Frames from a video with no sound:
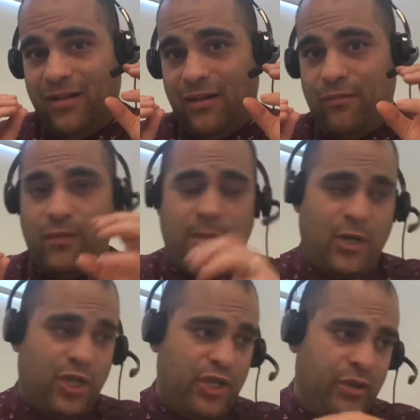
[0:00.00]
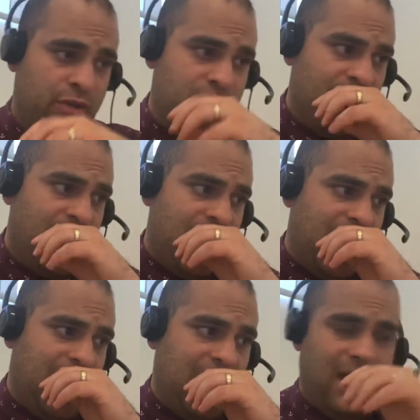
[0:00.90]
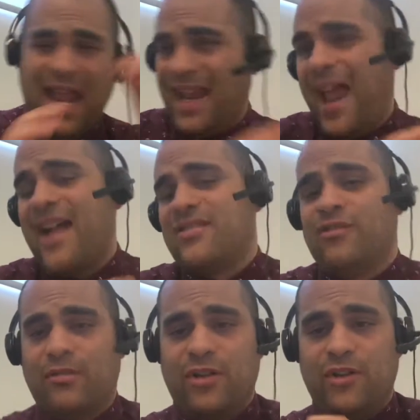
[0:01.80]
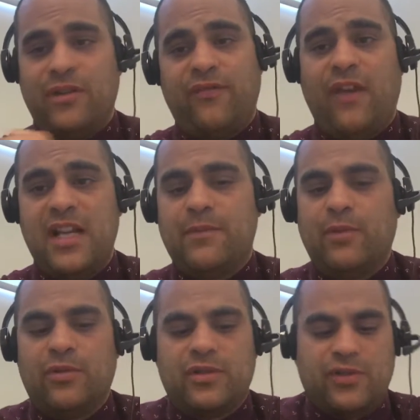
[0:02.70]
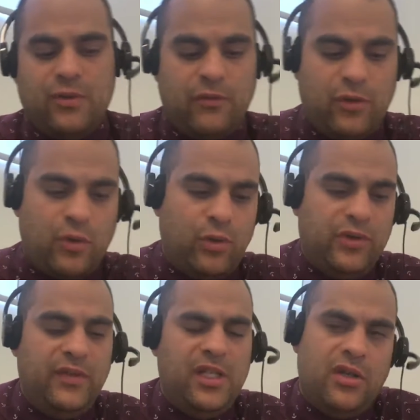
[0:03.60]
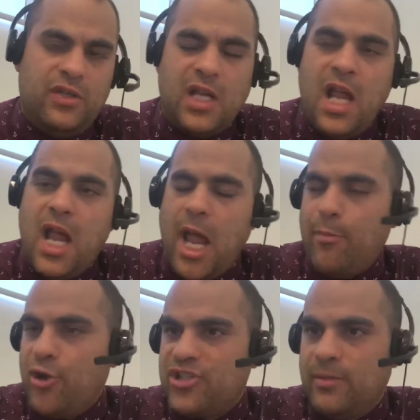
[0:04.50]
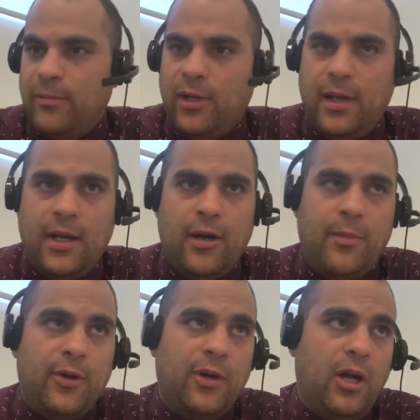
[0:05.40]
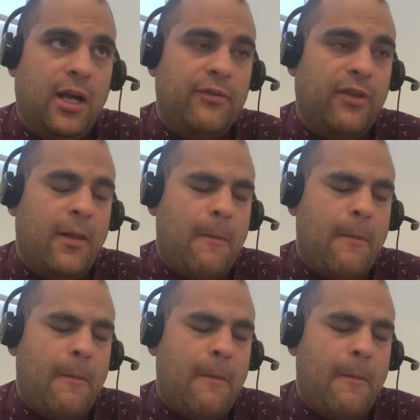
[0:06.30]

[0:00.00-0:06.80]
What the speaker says: Am I going to use Hangouts, or I'm going to use Facebook to sort of record the videos and post them up on live?